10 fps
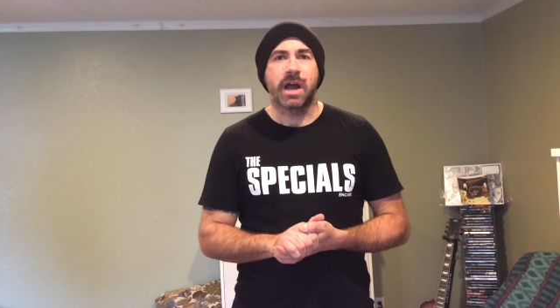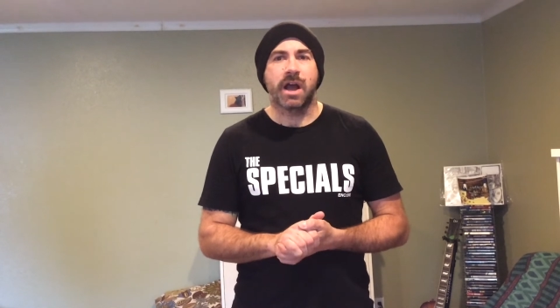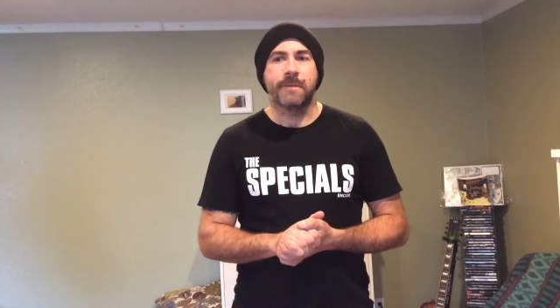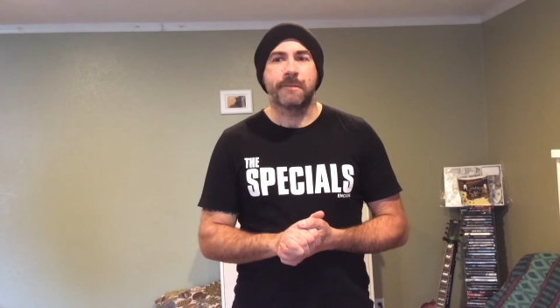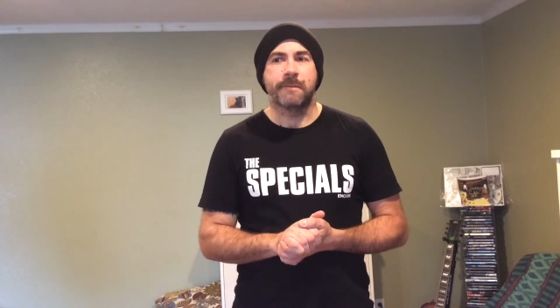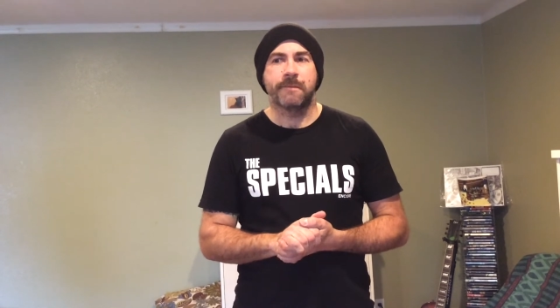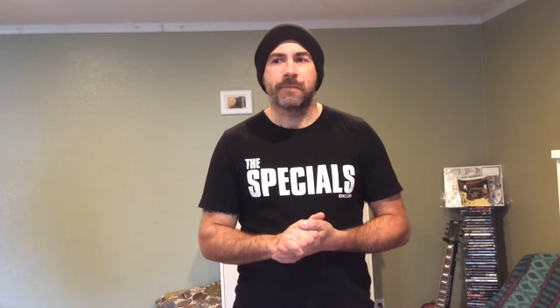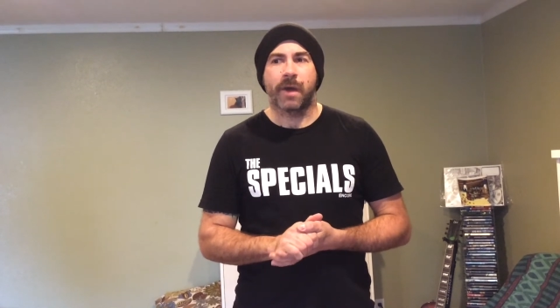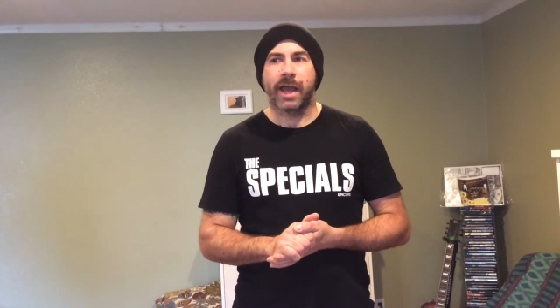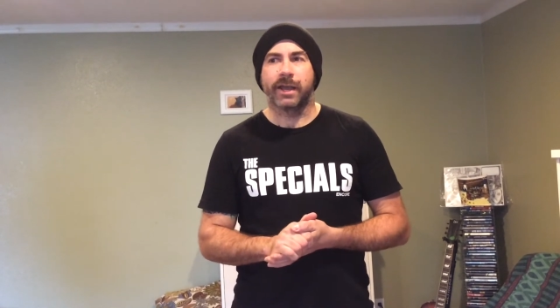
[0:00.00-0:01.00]
Um,
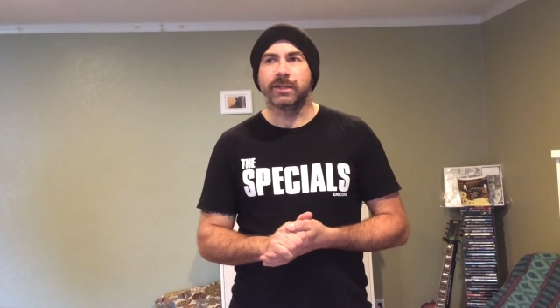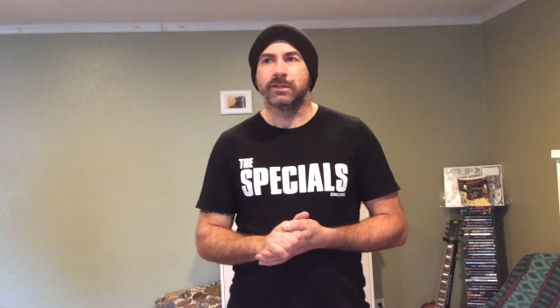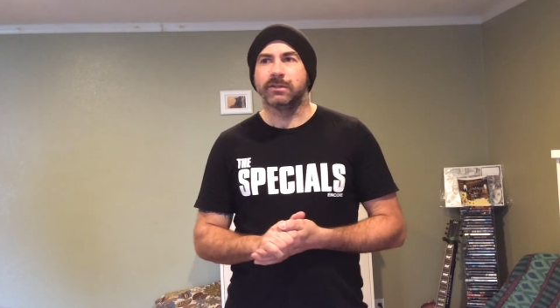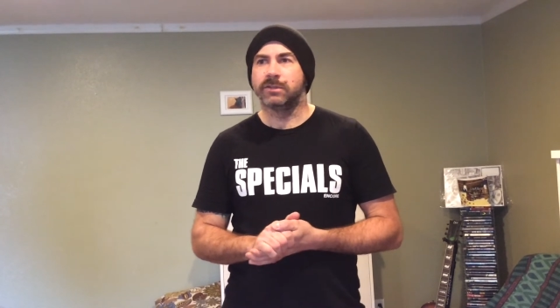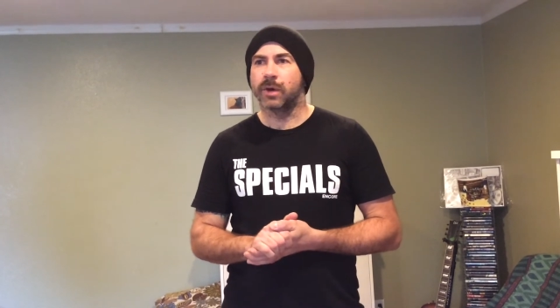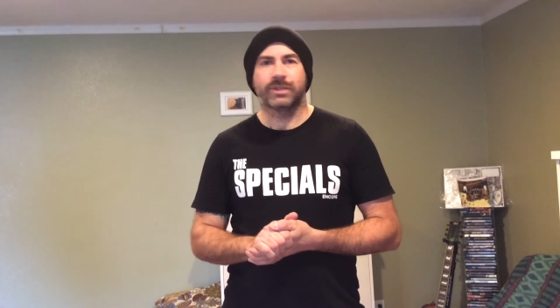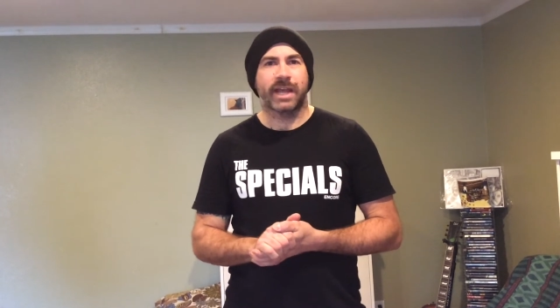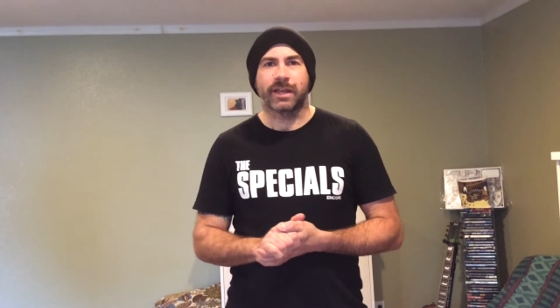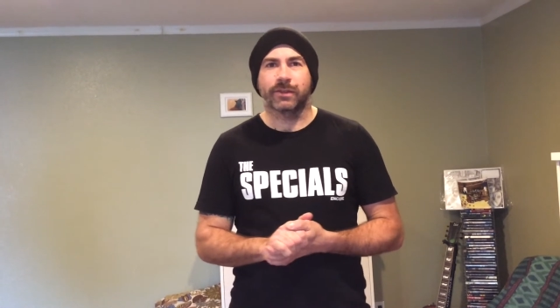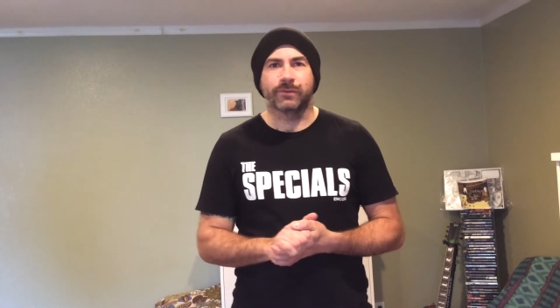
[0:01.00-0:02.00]
I don't
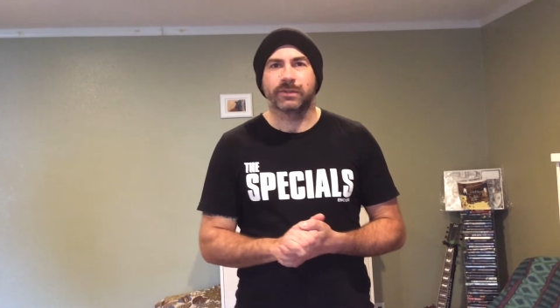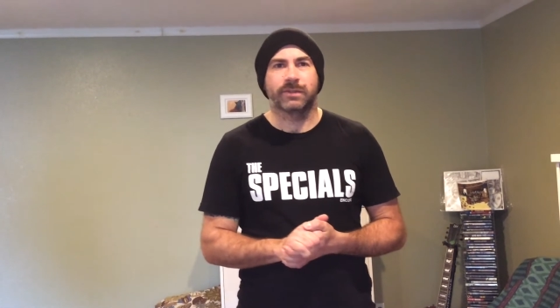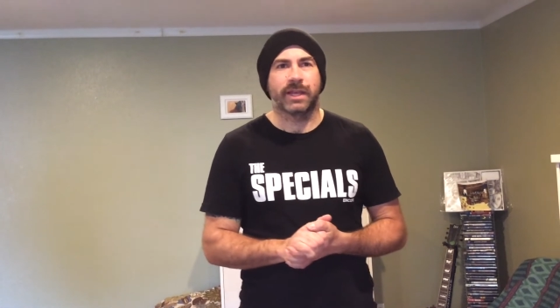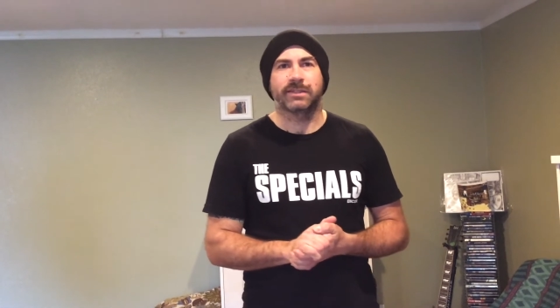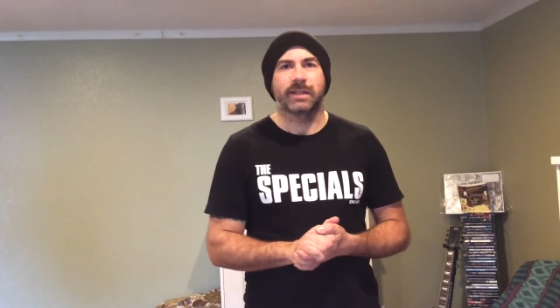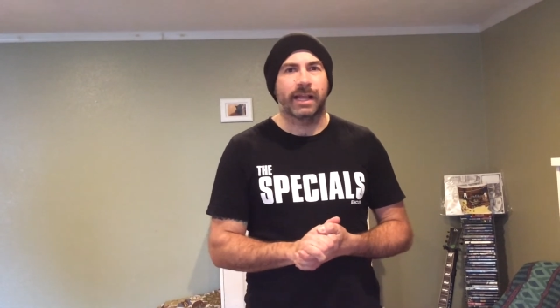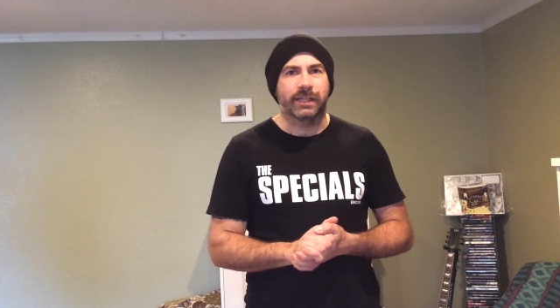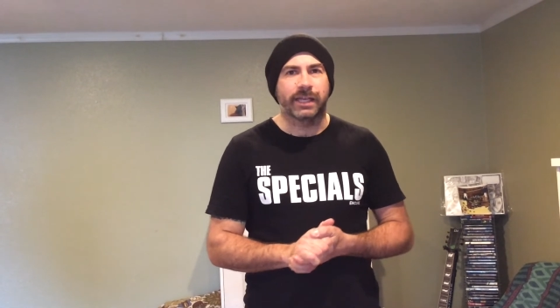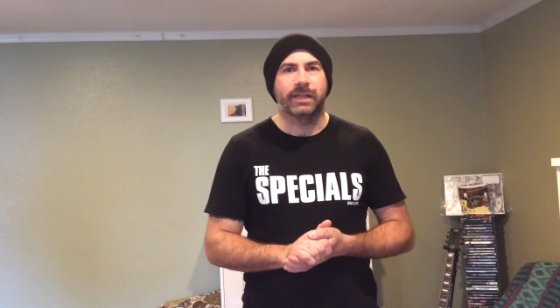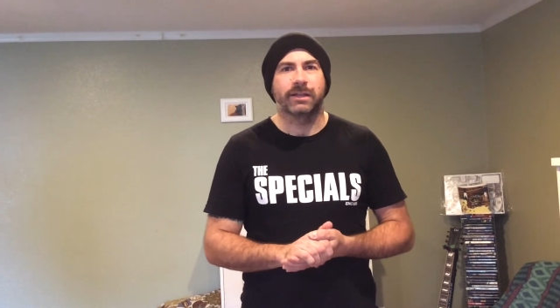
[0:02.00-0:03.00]
take those things
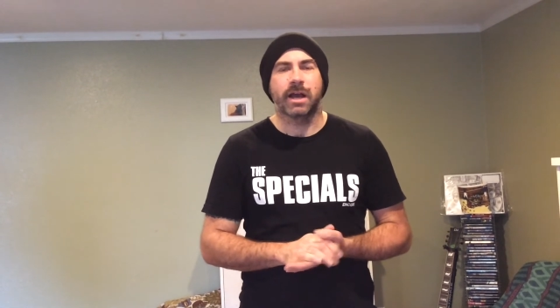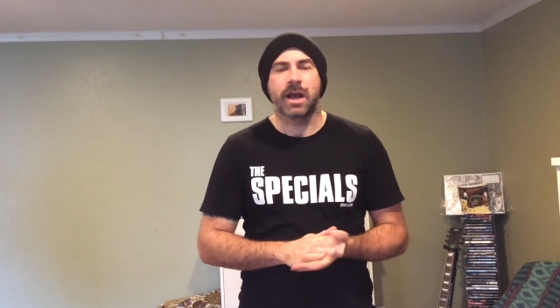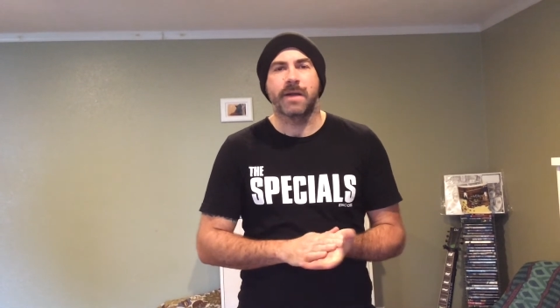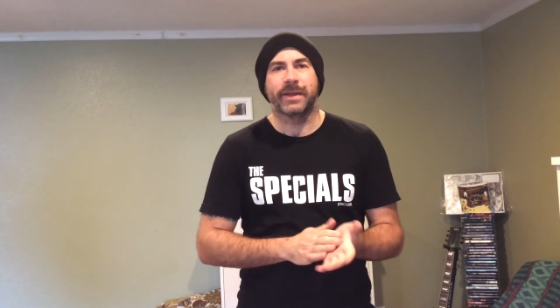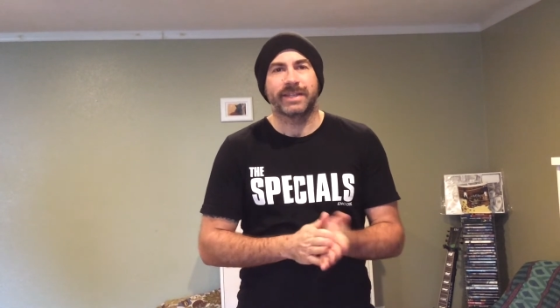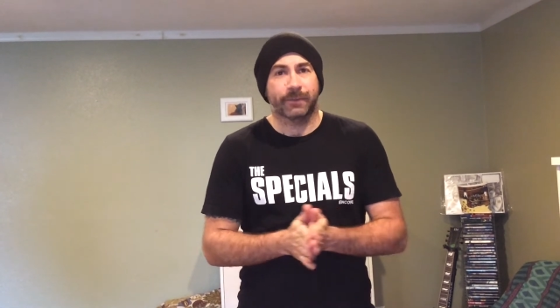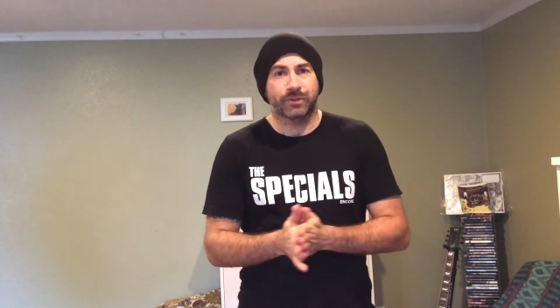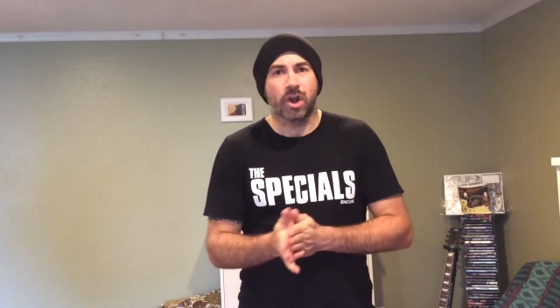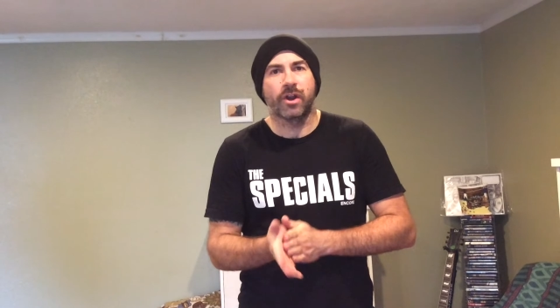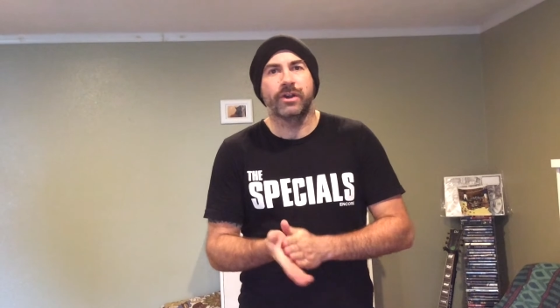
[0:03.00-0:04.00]
lightly. I take them
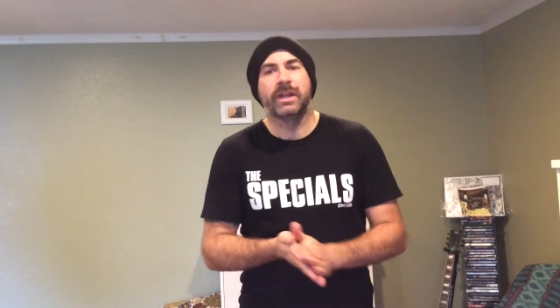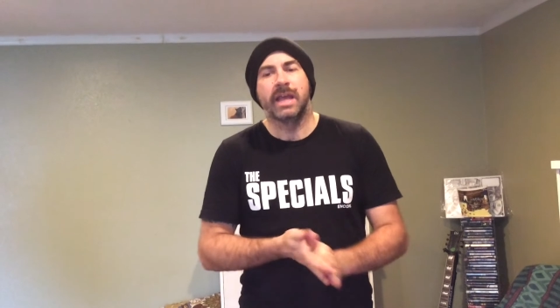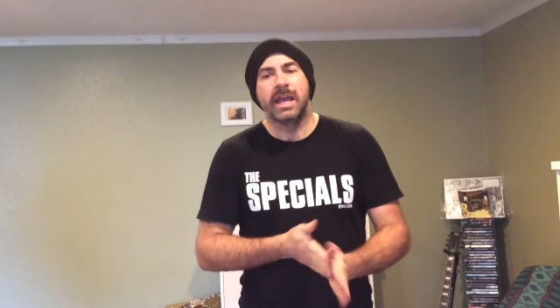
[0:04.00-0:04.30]
to heart.